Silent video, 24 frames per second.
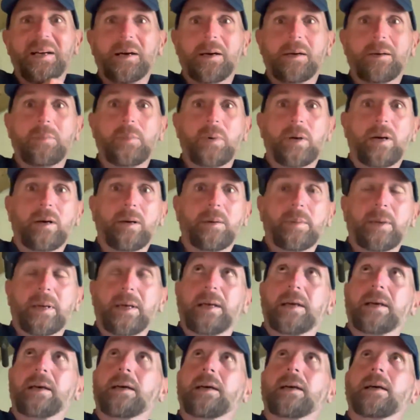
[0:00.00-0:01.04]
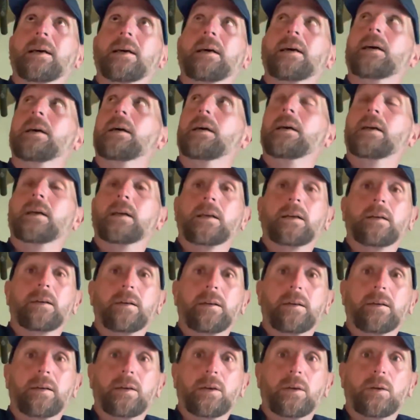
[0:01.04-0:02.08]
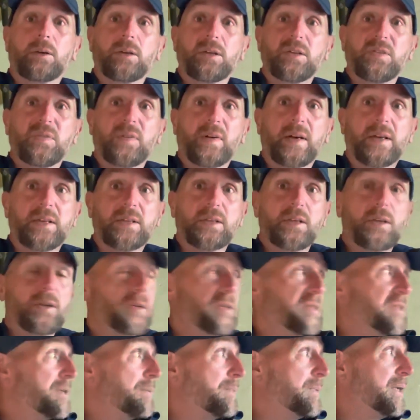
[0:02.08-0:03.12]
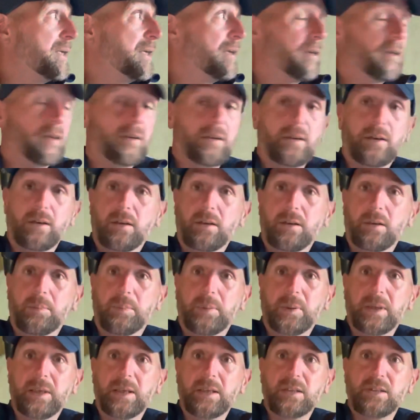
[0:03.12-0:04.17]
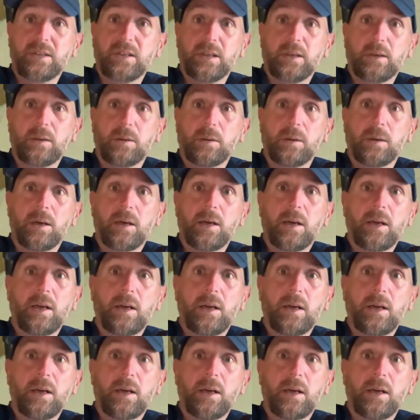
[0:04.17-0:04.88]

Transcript: I'm clearly not as fit as I used to be a couple of years ago.